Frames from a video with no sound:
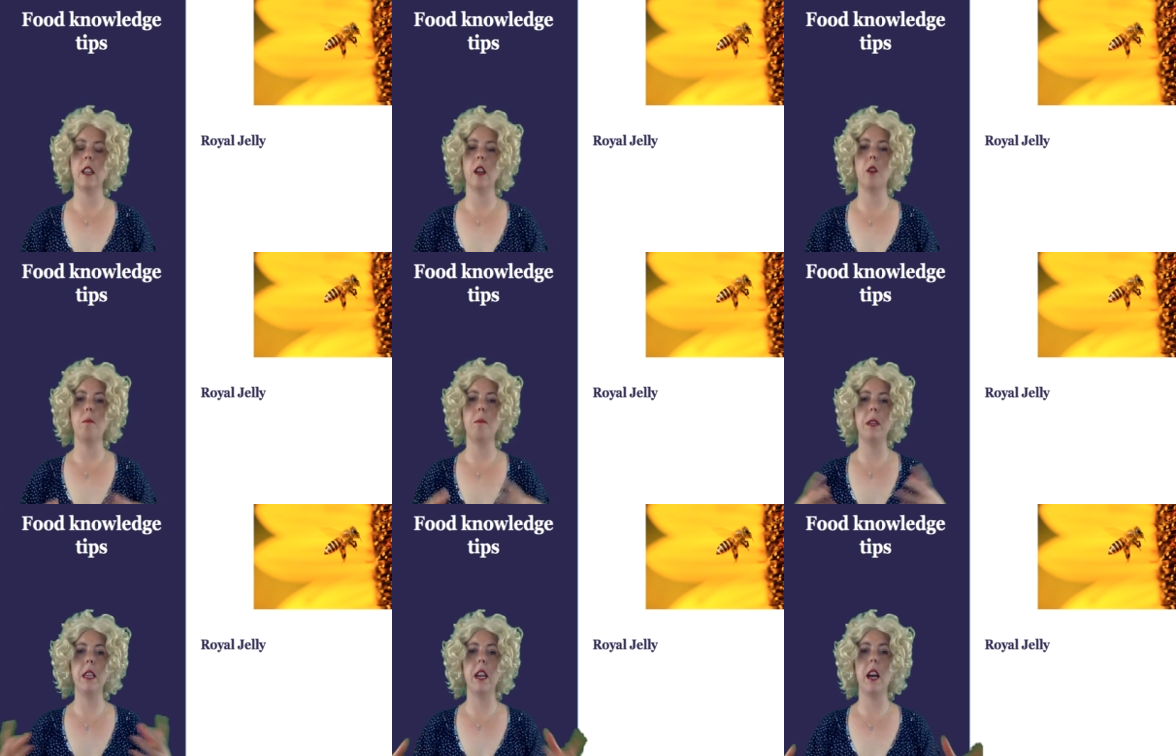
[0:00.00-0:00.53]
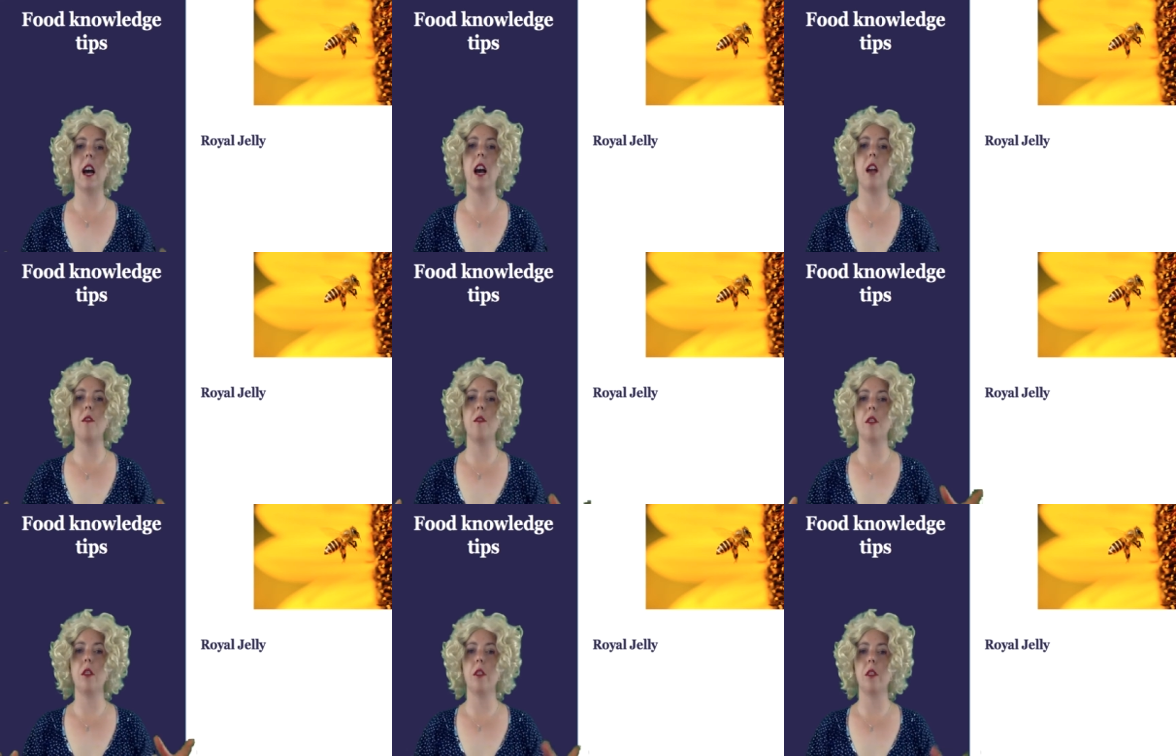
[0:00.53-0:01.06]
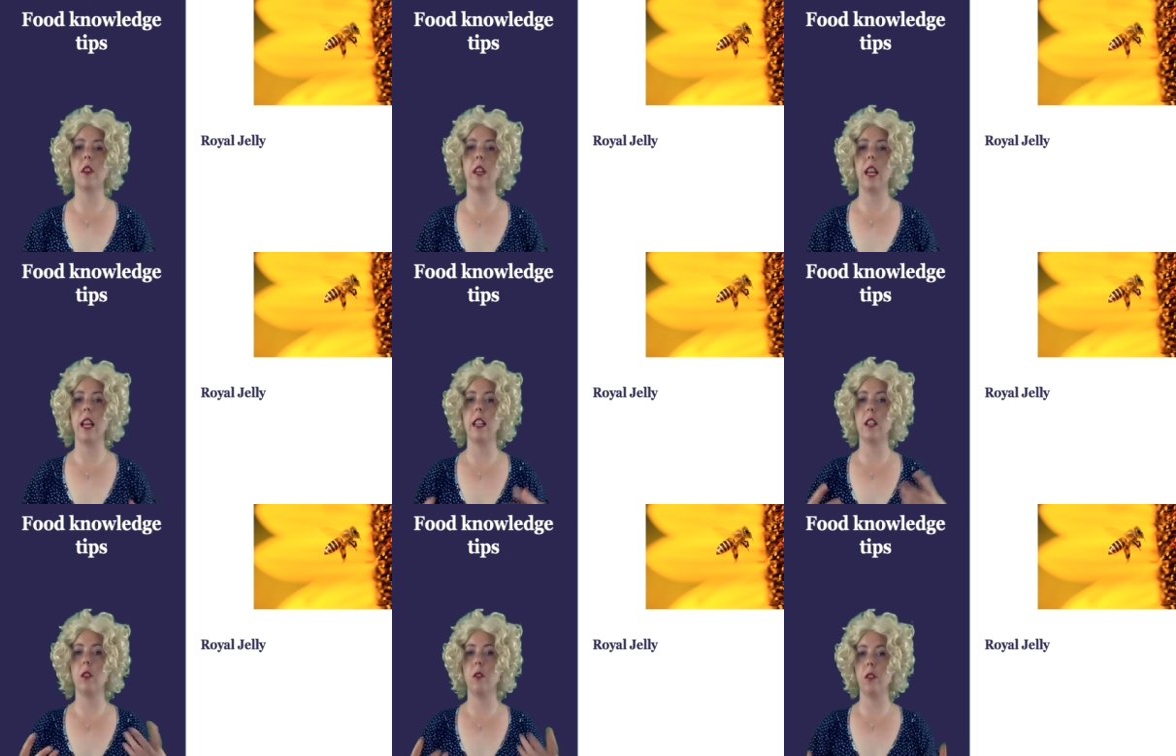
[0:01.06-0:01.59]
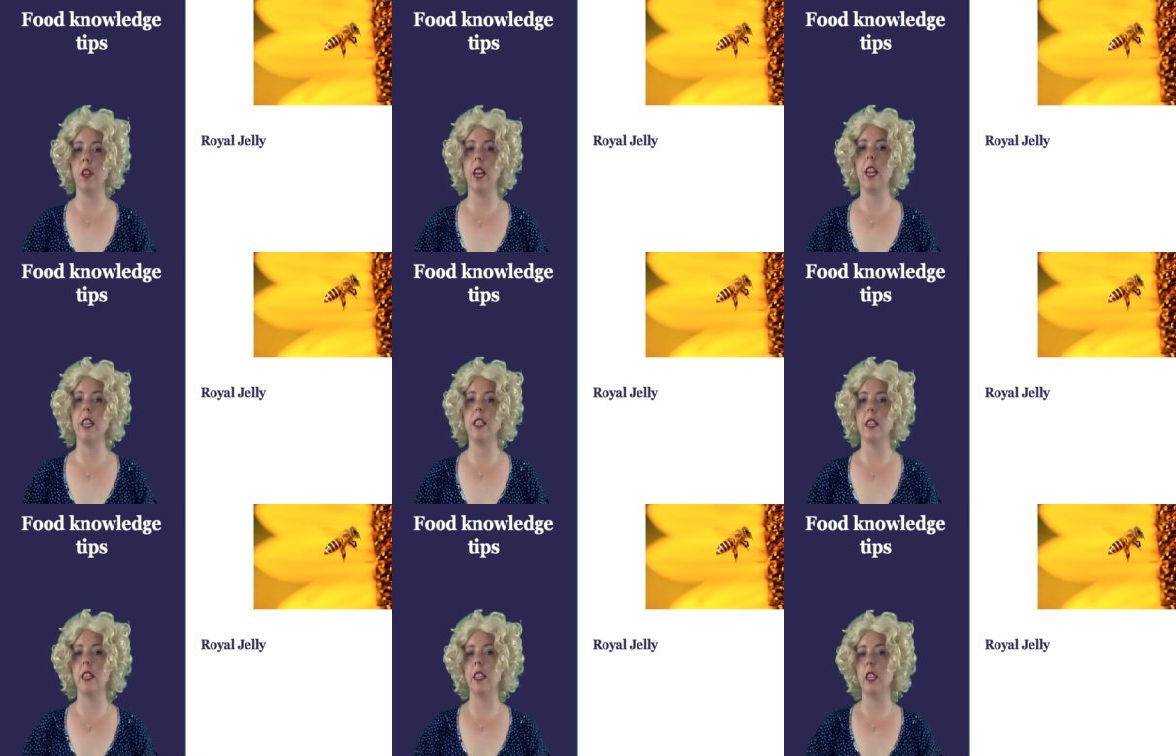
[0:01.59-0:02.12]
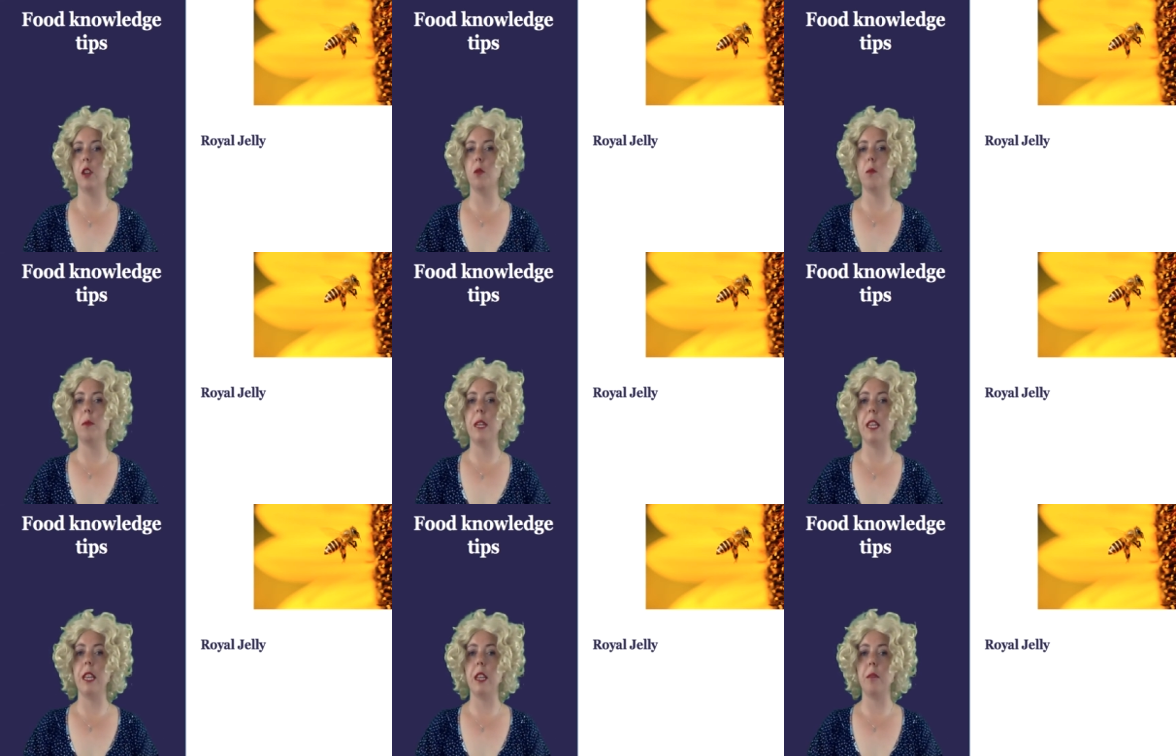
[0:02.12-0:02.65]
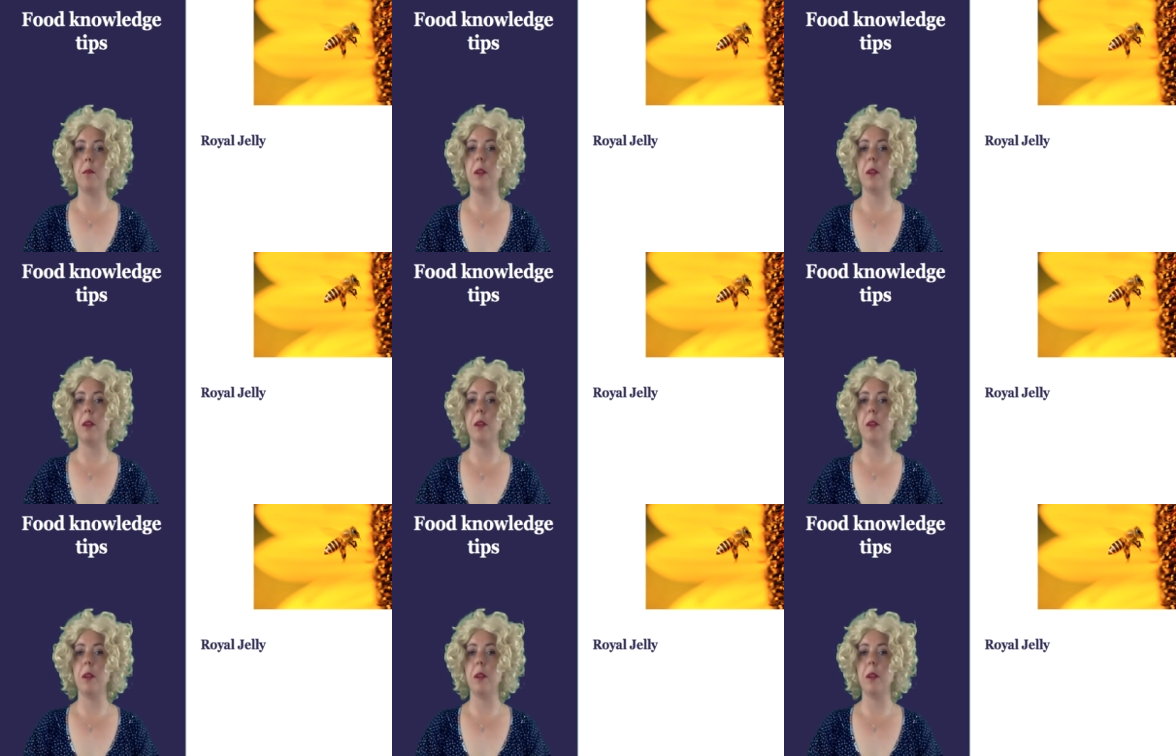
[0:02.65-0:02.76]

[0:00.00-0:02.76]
a beehive can create a new bee?